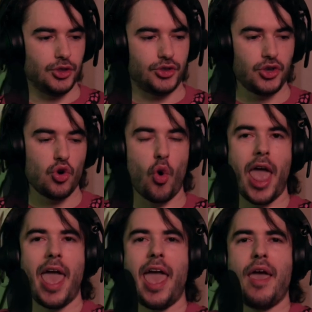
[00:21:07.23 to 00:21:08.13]
do
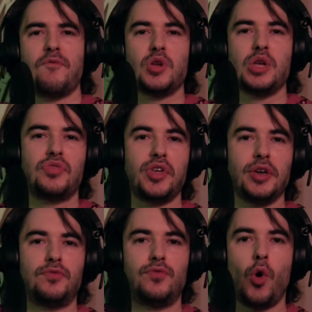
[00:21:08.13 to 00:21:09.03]
everything
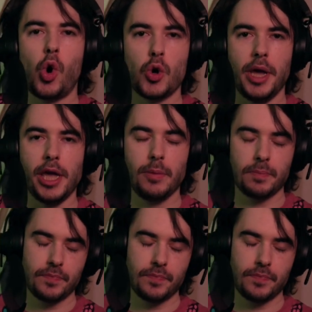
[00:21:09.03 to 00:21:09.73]
for me.